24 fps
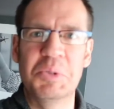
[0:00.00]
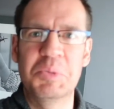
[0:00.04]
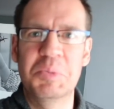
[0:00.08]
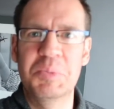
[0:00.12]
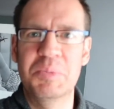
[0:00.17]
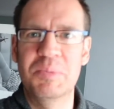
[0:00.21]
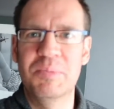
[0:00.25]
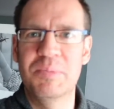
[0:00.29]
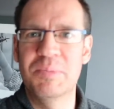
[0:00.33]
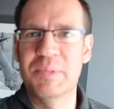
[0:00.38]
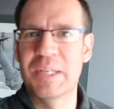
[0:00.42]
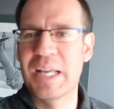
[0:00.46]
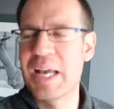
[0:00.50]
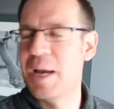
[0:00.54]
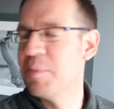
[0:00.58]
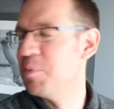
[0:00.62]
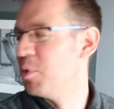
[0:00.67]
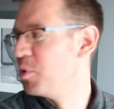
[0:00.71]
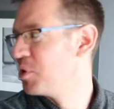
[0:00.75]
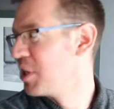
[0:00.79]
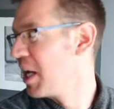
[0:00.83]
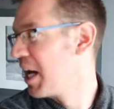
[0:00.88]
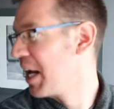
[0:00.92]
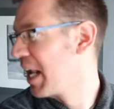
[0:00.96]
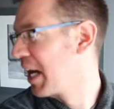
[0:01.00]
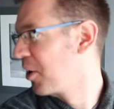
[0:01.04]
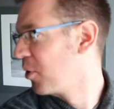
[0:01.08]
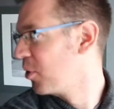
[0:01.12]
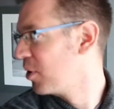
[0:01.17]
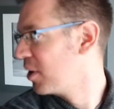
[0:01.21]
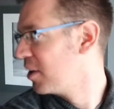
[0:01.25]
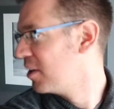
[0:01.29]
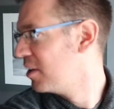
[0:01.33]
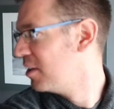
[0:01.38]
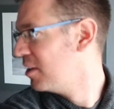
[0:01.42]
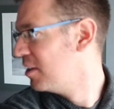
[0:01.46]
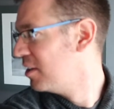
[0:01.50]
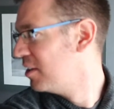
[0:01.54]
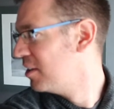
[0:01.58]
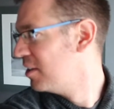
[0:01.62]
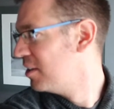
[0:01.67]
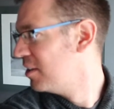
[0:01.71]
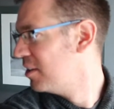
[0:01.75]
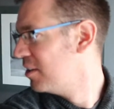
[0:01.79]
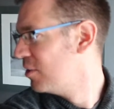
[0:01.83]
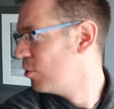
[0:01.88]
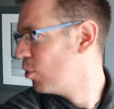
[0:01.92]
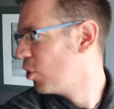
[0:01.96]
Oh, the camera's at an angle now.
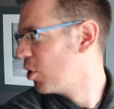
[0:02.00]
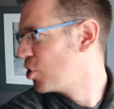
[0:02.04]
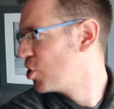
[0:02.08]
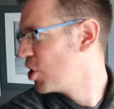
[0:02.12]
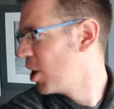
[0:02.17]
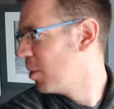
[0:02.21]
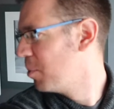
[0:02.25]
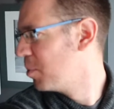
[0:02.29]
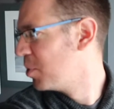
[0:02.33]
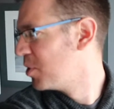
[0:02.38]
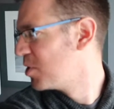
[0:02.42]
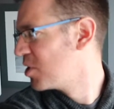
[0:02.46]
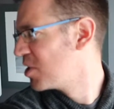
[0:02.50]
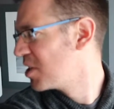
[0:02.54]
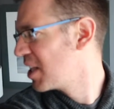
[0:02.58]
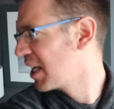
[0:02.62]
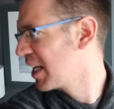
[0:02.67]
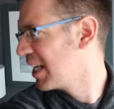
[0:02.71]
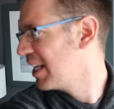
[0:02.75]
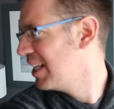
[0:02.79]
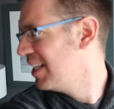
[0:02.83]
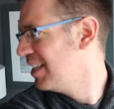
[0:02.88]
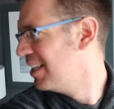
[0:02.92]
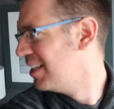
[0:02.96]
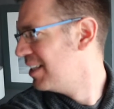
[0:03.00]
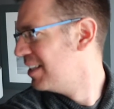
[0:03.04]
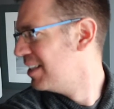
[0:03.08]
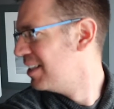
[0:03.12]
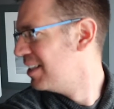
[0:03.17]
What, the jumper's sticky?